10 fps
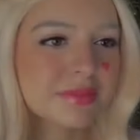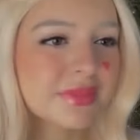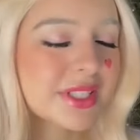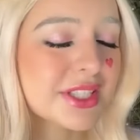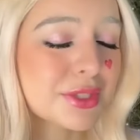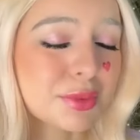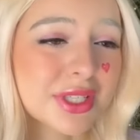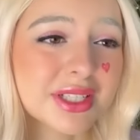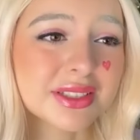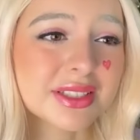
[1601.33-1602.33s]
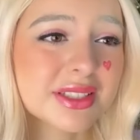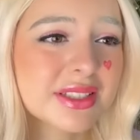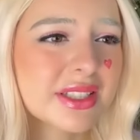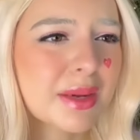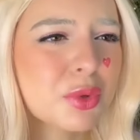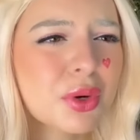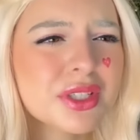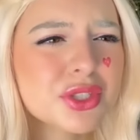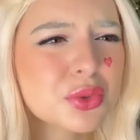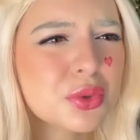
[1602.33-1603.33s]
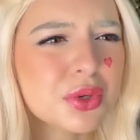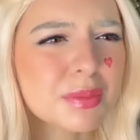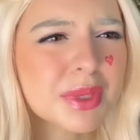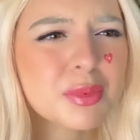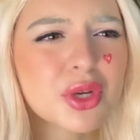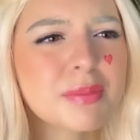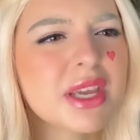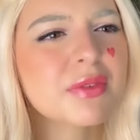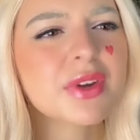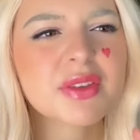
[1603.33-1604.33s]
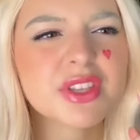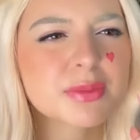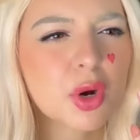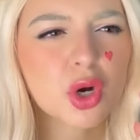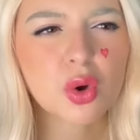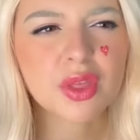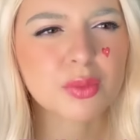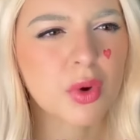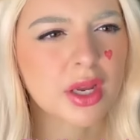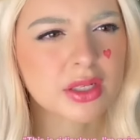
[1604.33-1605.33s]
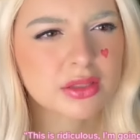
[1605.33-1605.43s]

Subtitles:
This is ridiculous. I'm going to school. People can make fun of this mark all they want.